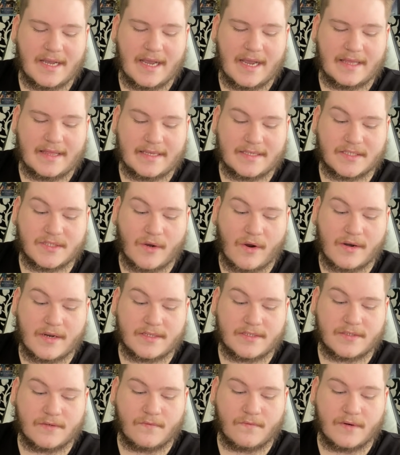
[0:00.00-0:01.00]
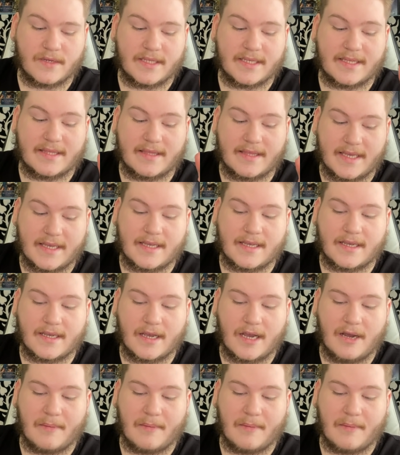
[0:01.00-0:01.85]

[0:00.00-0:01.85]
and they started to really think